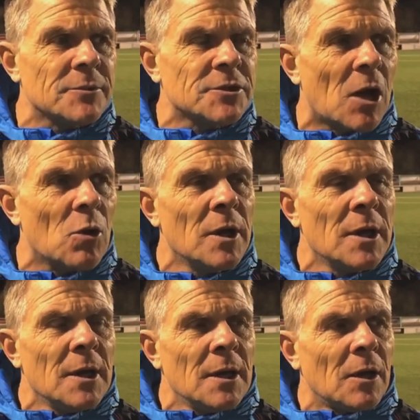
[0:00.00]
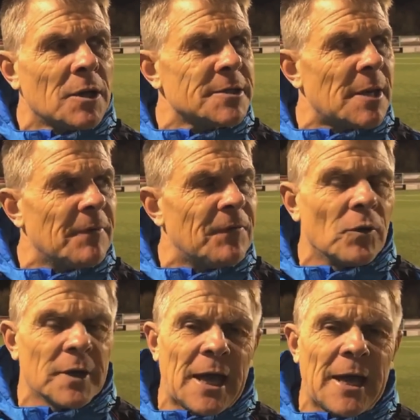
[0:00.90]
So, like I said
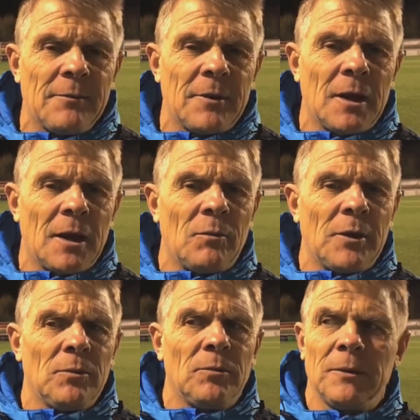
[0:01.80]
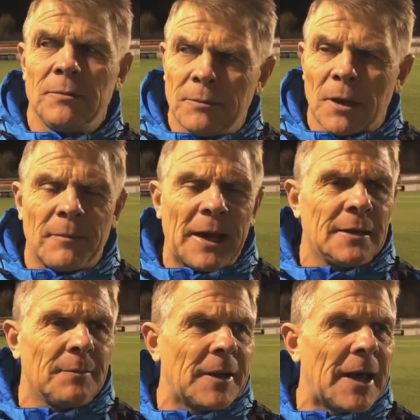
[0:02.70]
before the game, I made
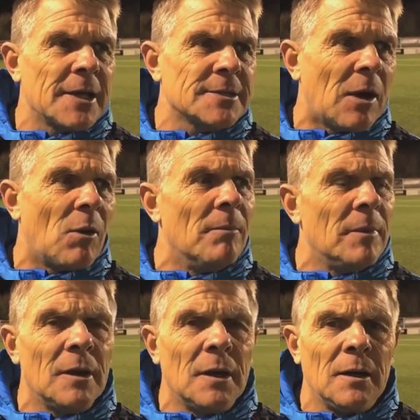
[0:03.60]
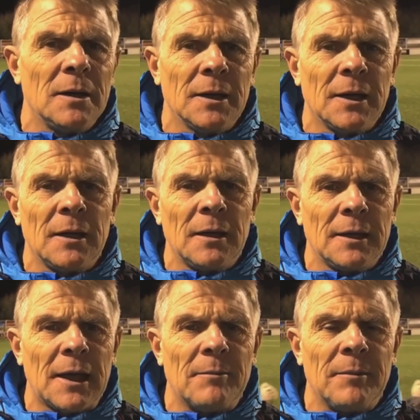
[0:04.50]
the players go and get